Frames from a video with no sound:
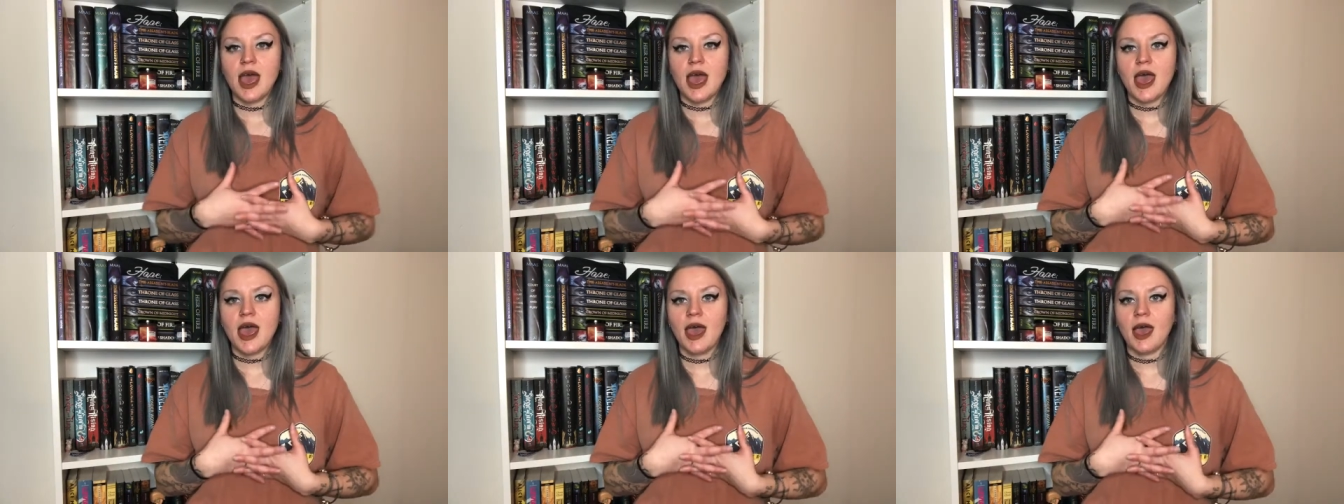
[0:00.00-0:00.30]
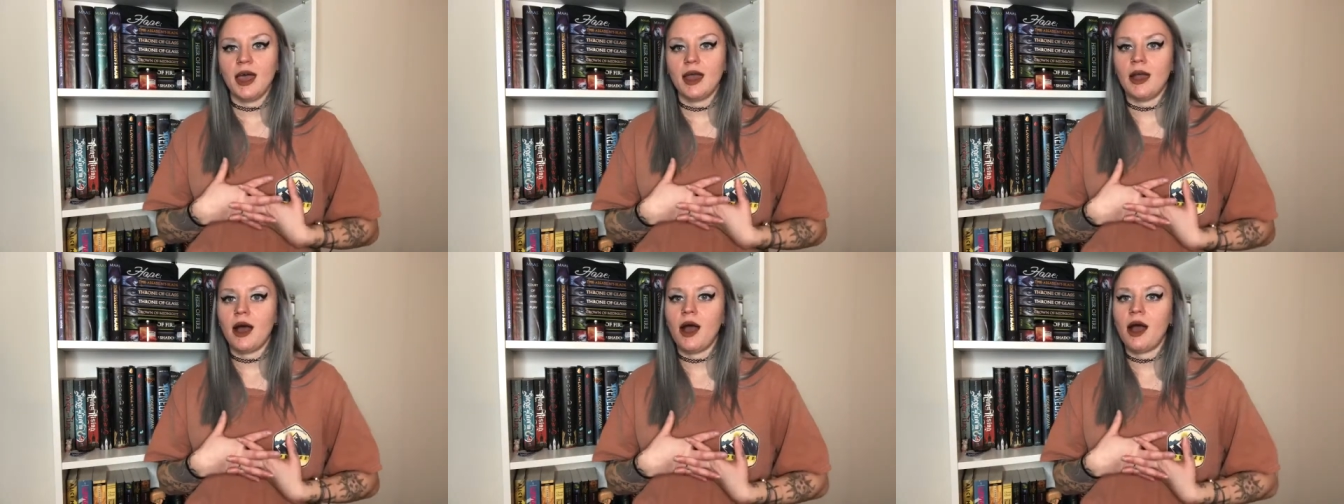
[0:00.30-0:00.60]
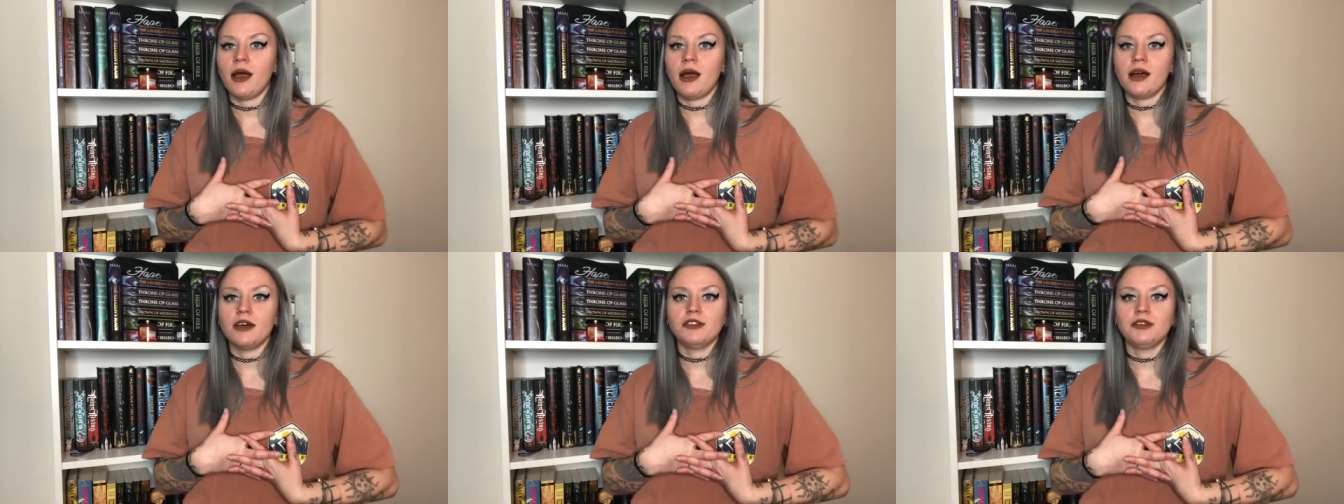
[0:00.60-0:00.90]
and
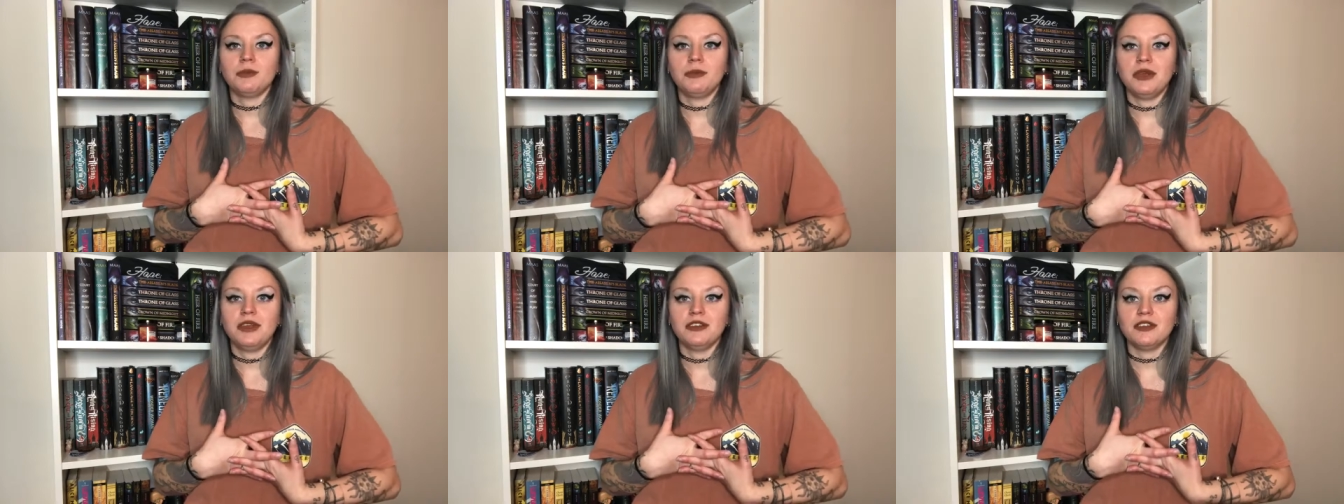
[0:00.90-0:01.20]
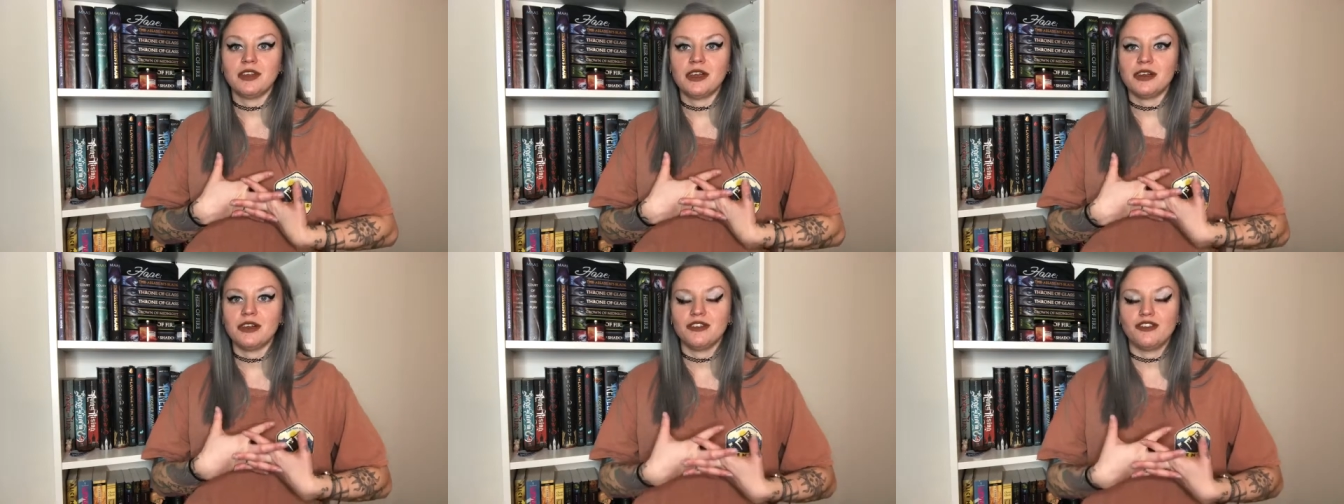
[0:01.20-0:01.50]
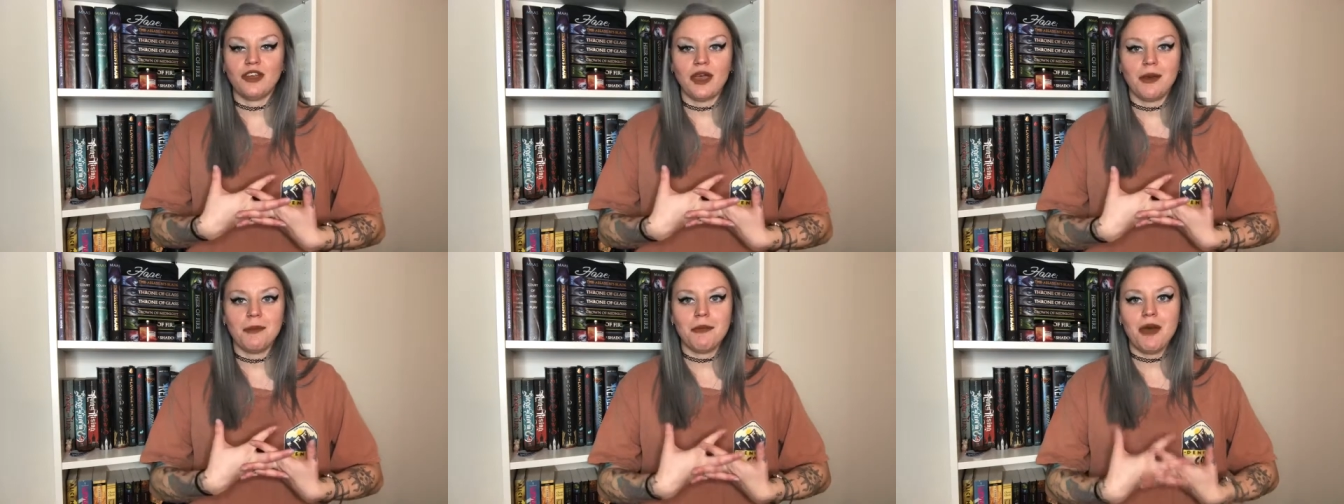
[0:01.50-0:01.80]
I got to meet Sarah
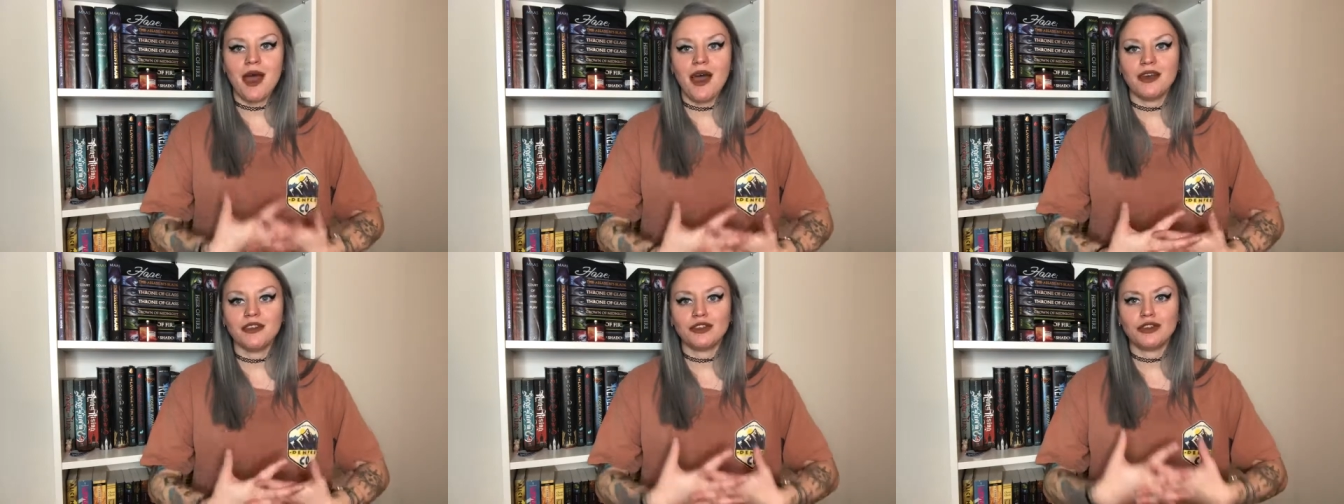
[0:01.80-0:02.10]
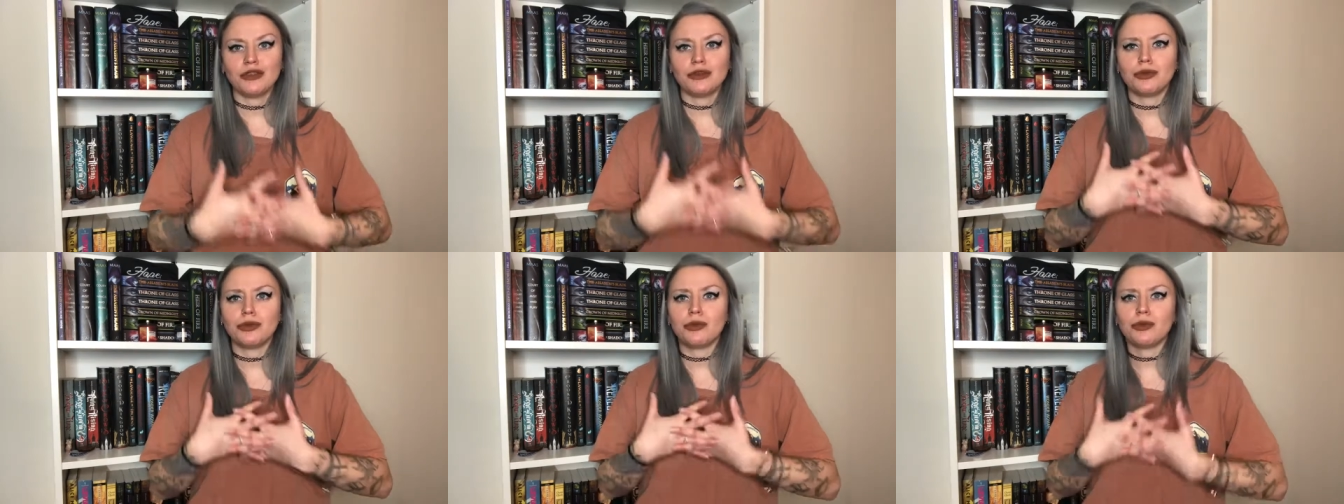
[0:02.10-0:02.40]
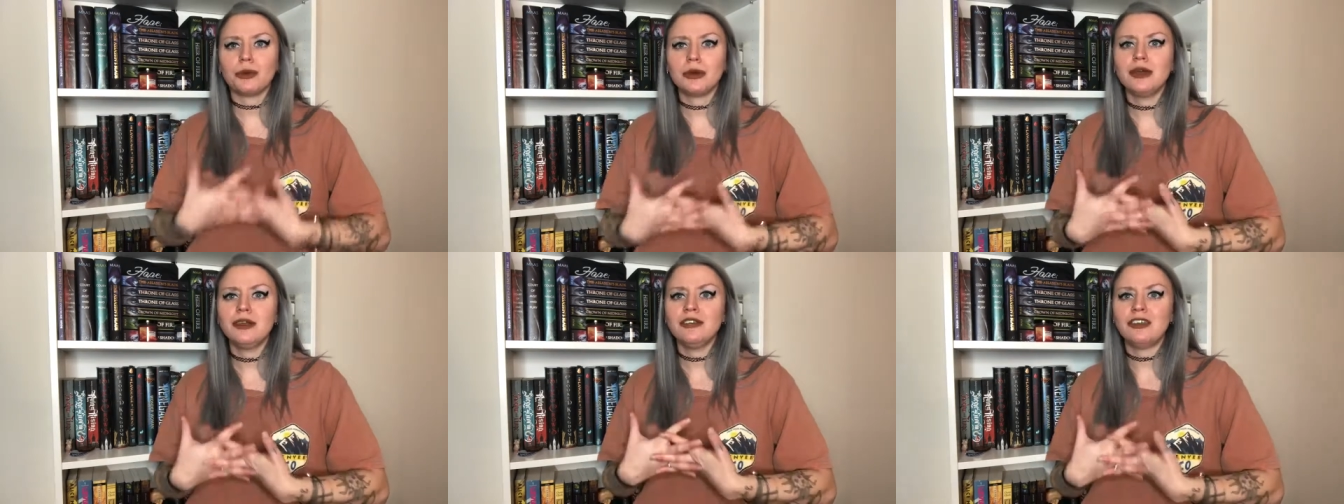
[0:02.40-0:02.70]
J Maas
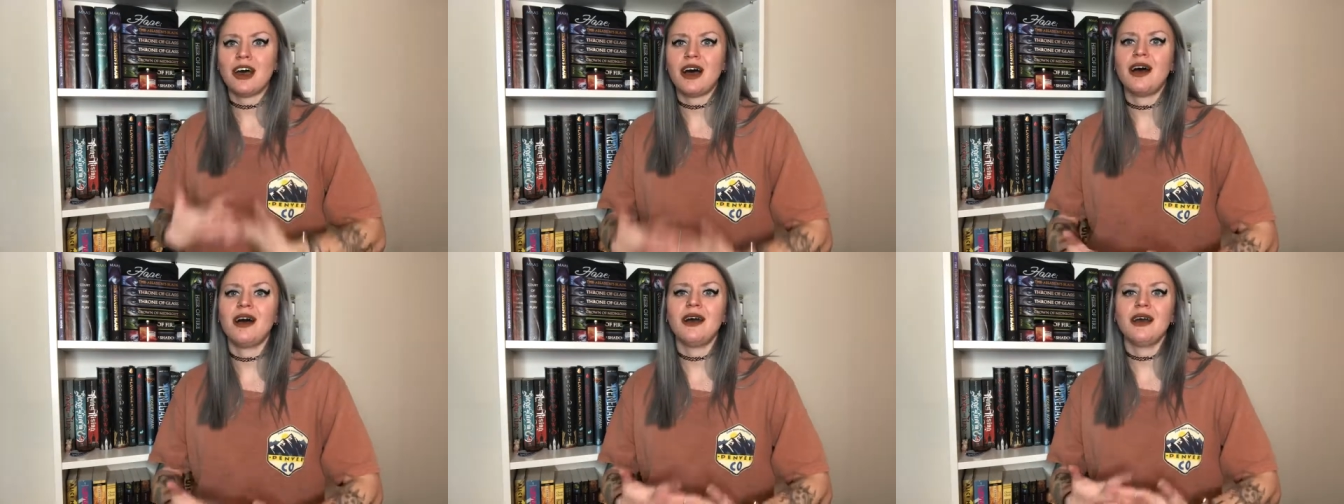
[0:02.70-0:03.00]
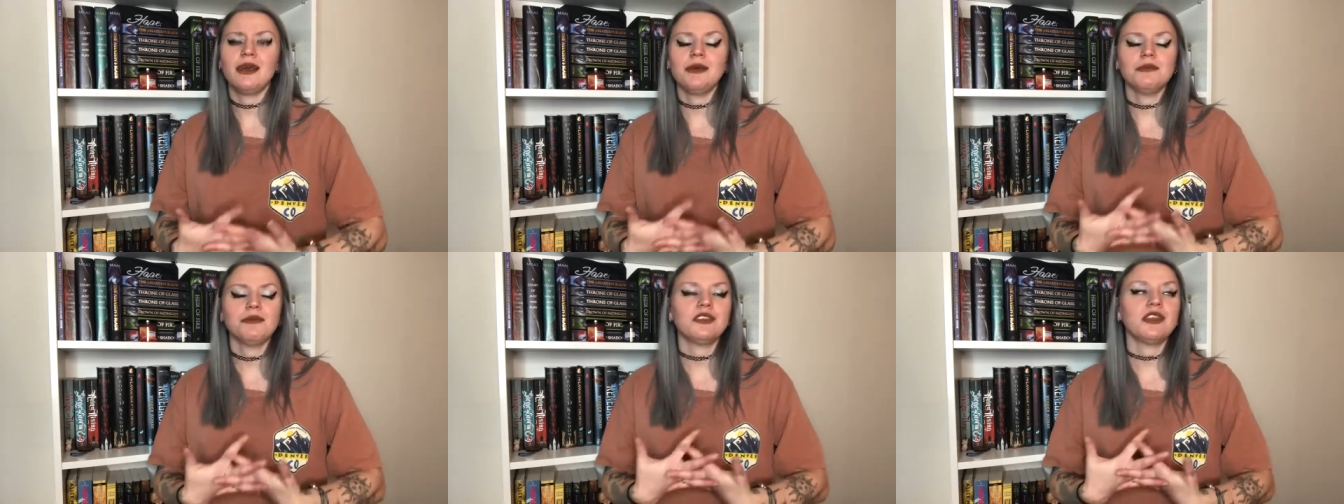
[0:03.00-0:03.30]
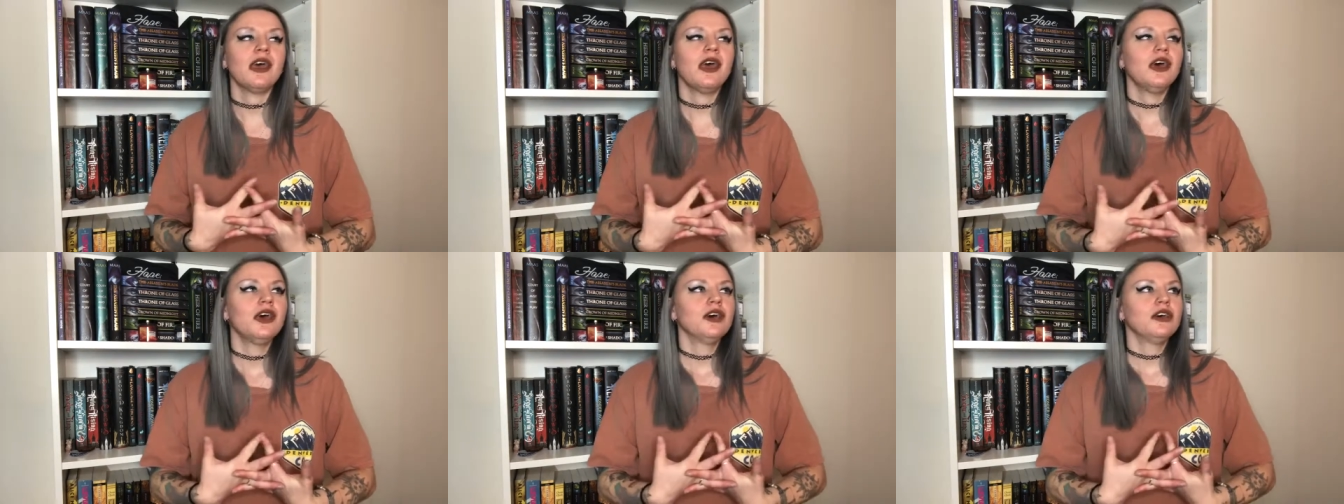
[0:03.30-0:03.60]
three times.